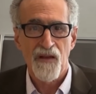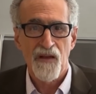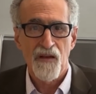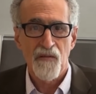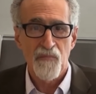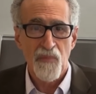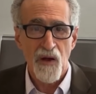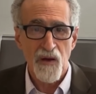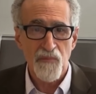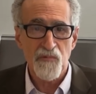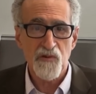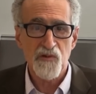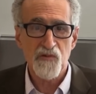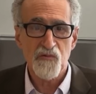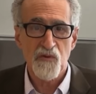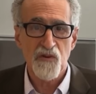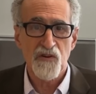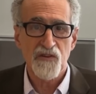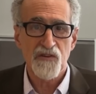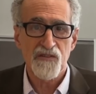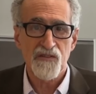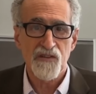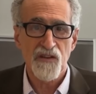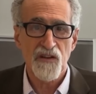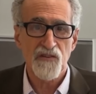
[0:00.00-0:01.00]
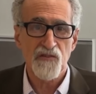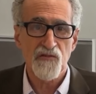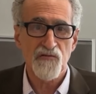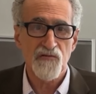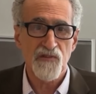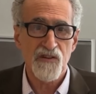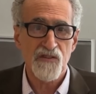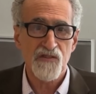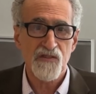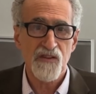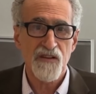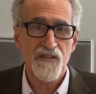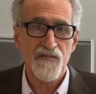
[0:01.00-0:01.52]
Members will continue to
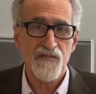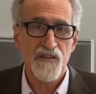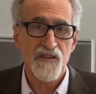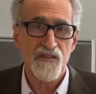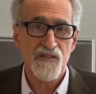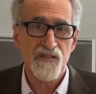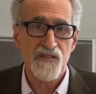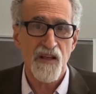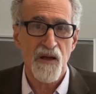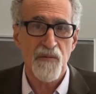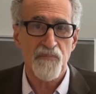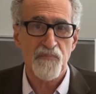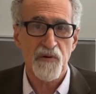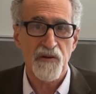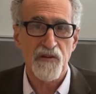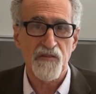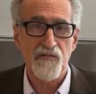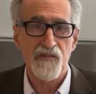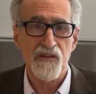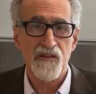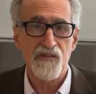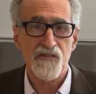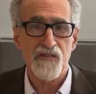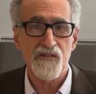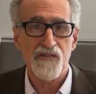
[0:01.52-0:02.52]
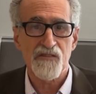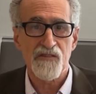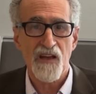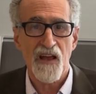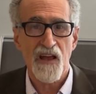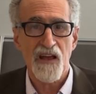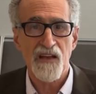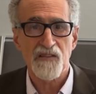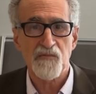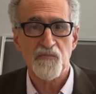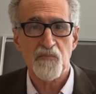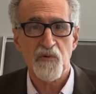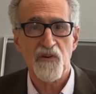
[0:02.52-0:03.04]
receive their step increases
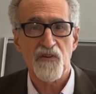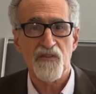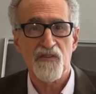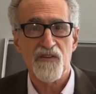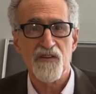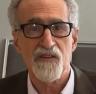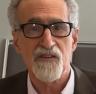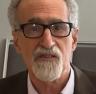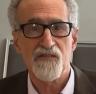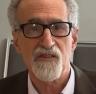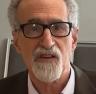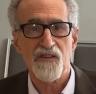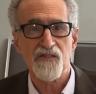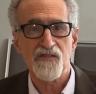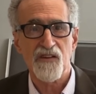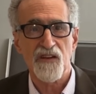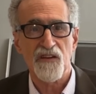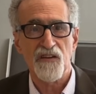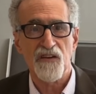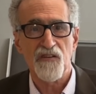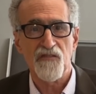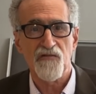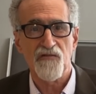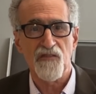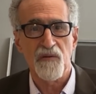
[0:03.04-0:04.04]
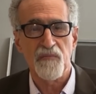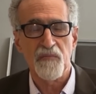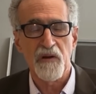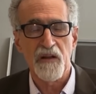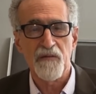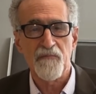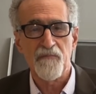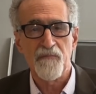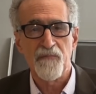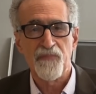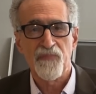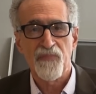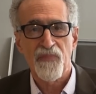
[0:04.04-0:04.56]
as per the existing agreement.
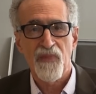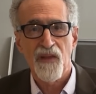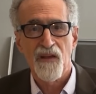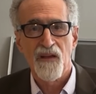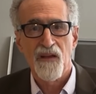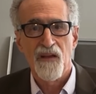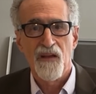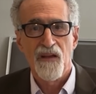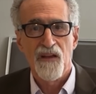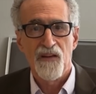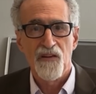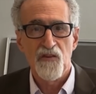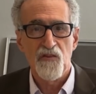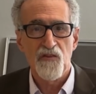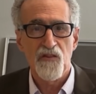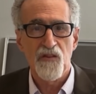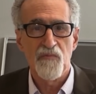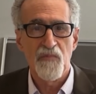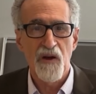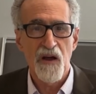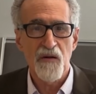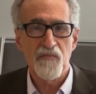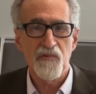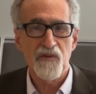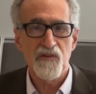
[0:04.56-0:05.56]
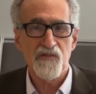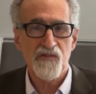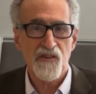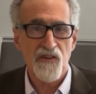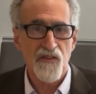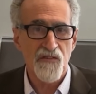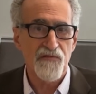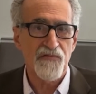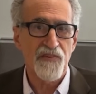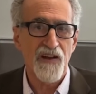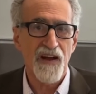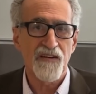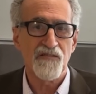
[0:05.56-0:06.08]
You, the members, are
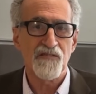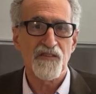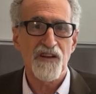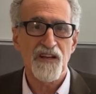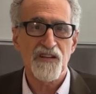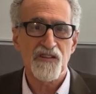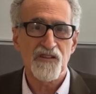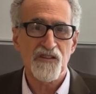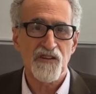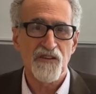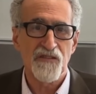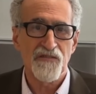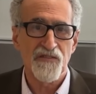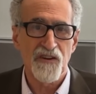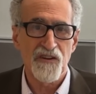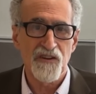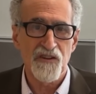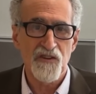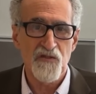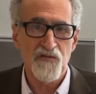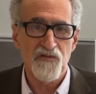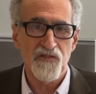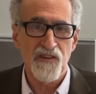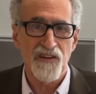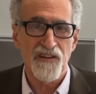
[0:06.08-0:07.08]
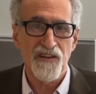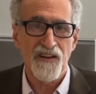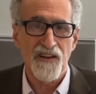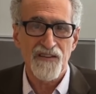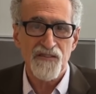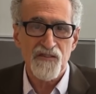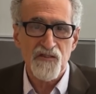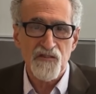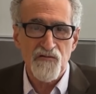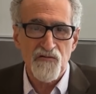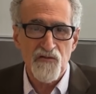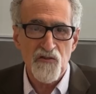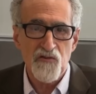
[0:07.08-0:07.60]
the foundation of our union, and
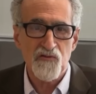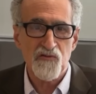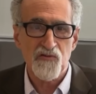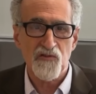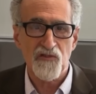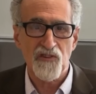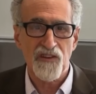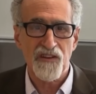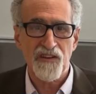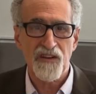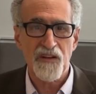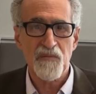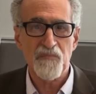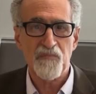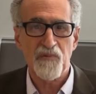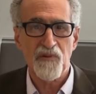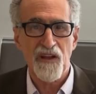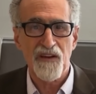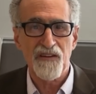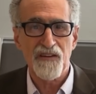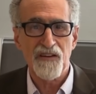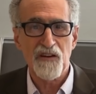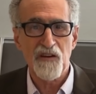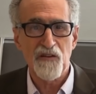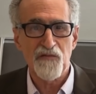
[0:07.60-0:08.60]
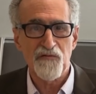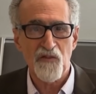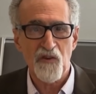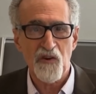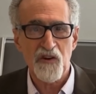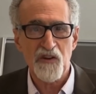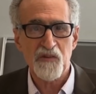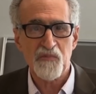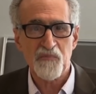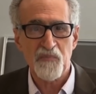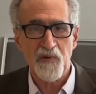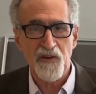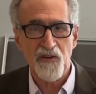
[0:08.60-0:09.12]
it's crucial to keep letting your
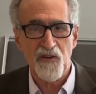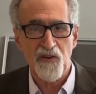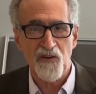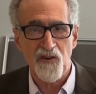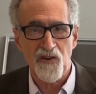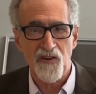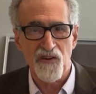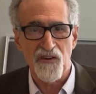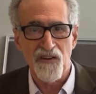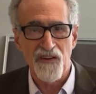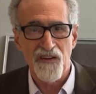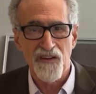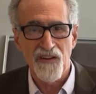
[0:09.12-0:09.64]
voice be heard.